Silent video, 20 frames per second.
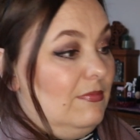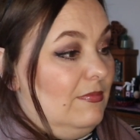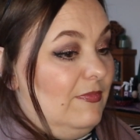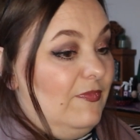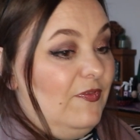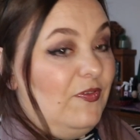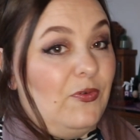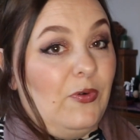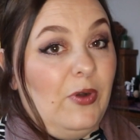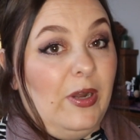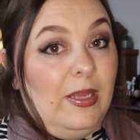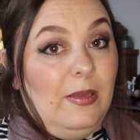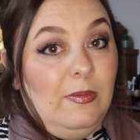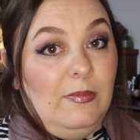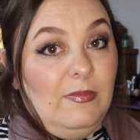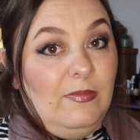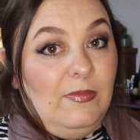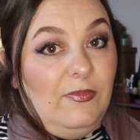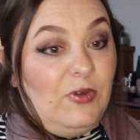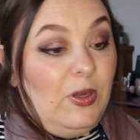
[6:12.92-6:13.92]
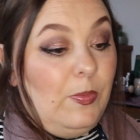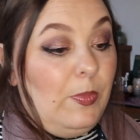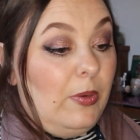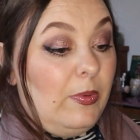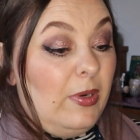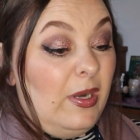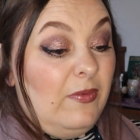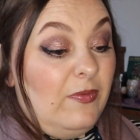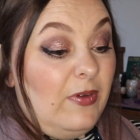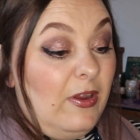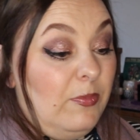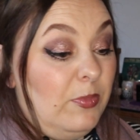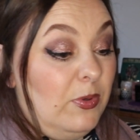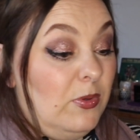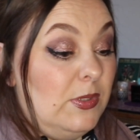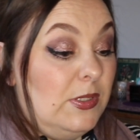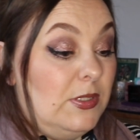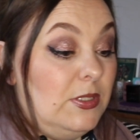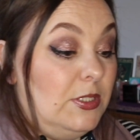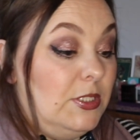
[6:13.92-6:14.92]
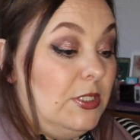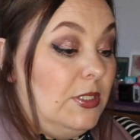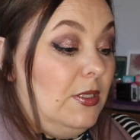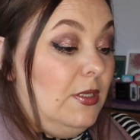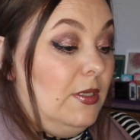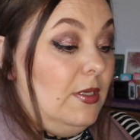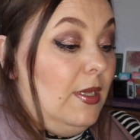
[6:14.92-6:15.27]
free. £3.95 postage.